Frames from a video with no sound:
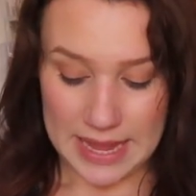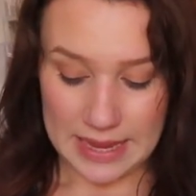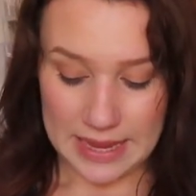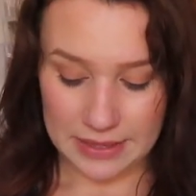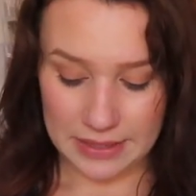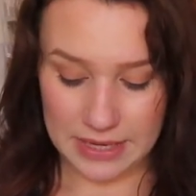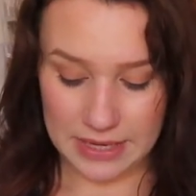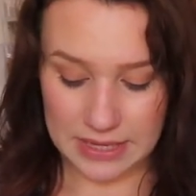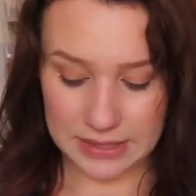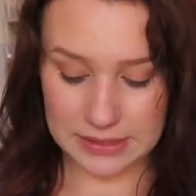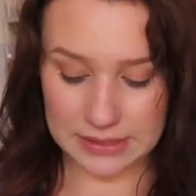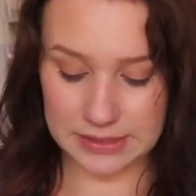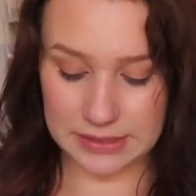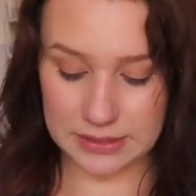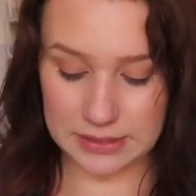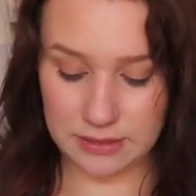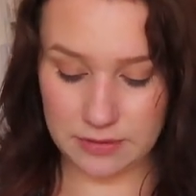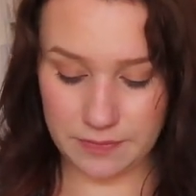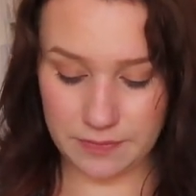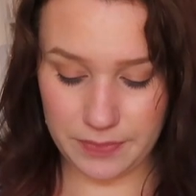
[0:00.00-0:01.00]
Next
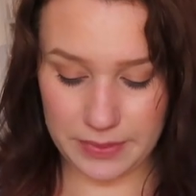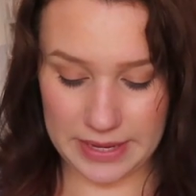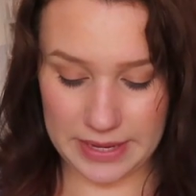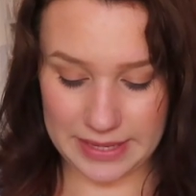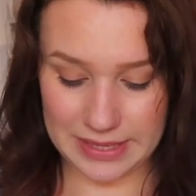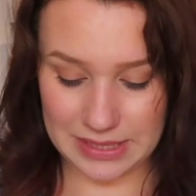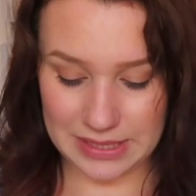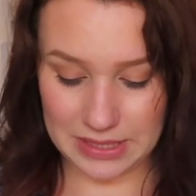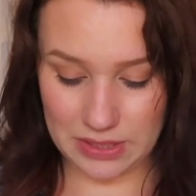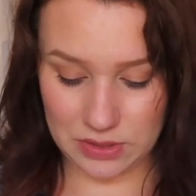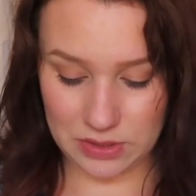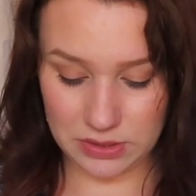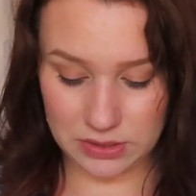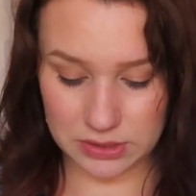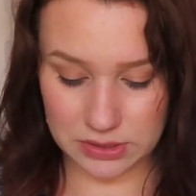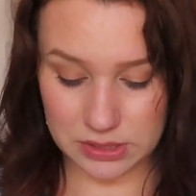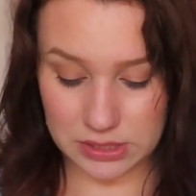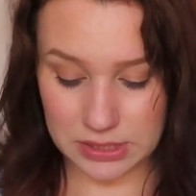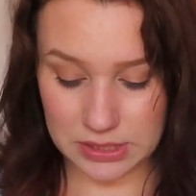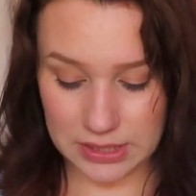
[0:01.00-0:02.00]
up I
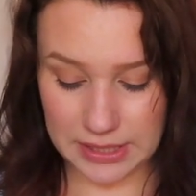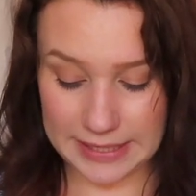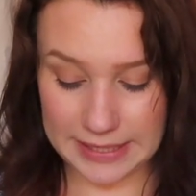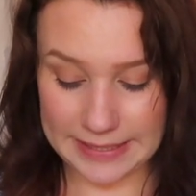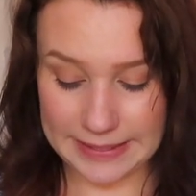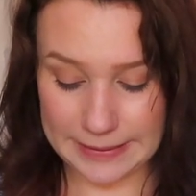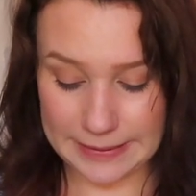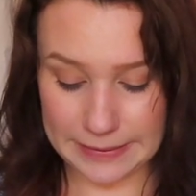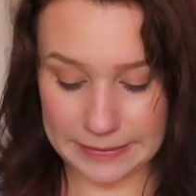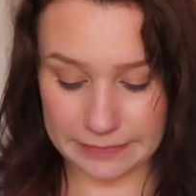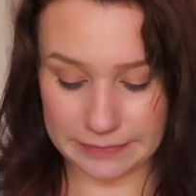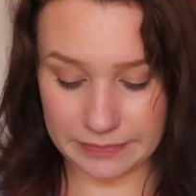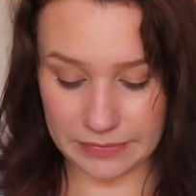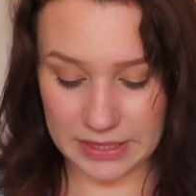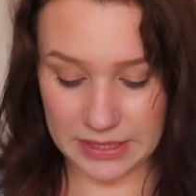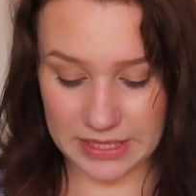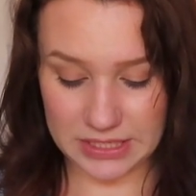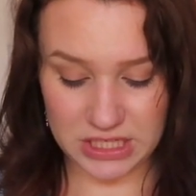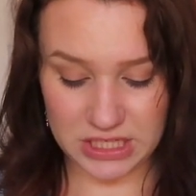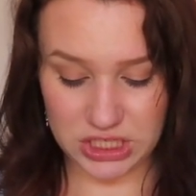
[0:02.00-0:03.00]
got, um,
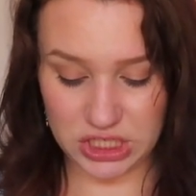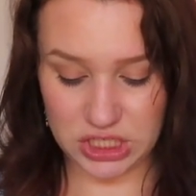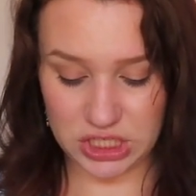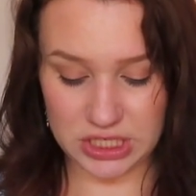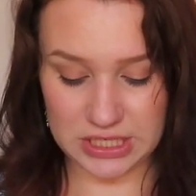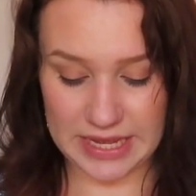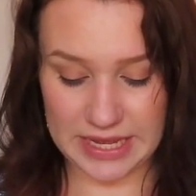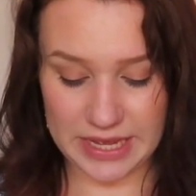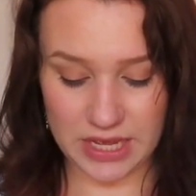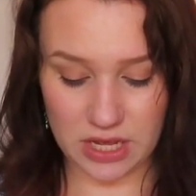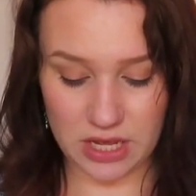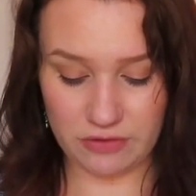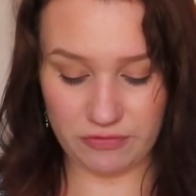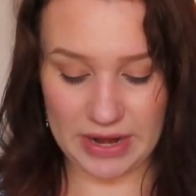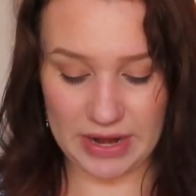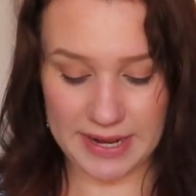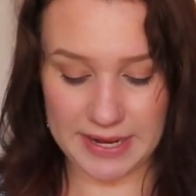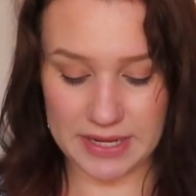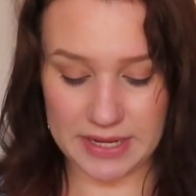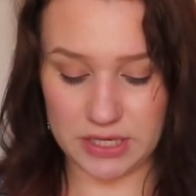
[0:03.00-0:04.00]
this is just like a
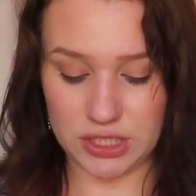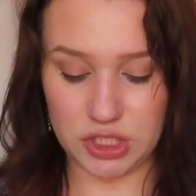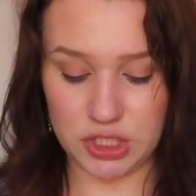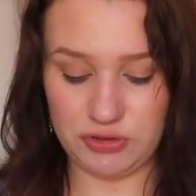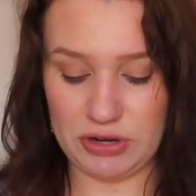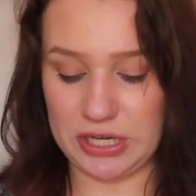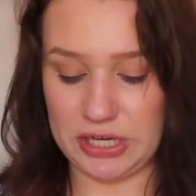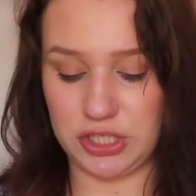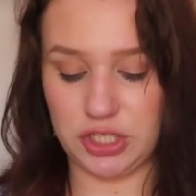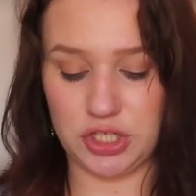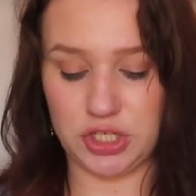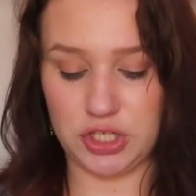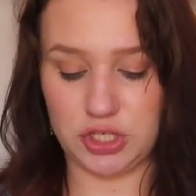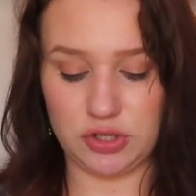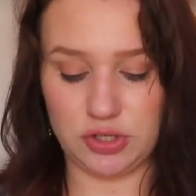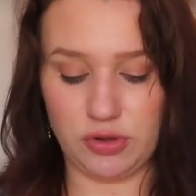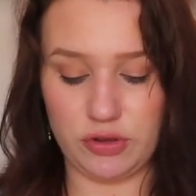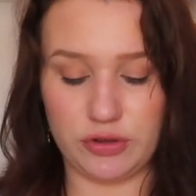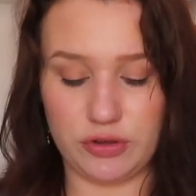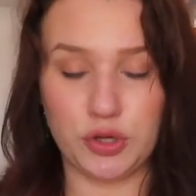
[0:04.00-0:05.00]
regular stretch
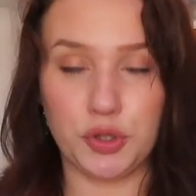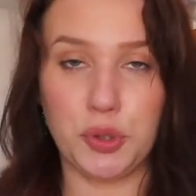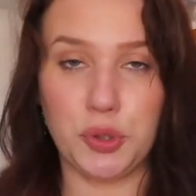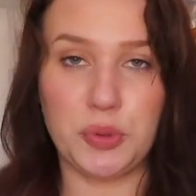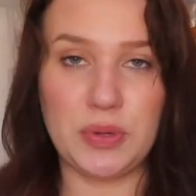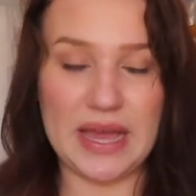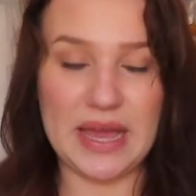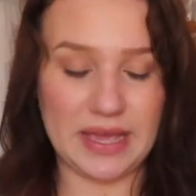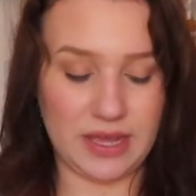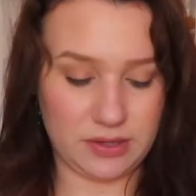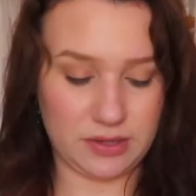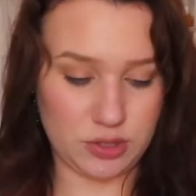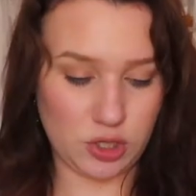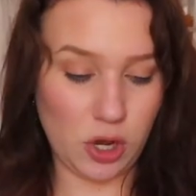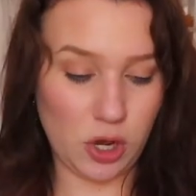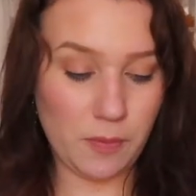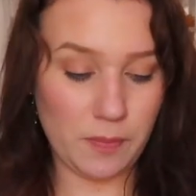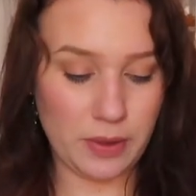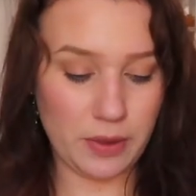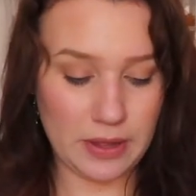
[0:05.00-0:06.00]
sort of crew neck top.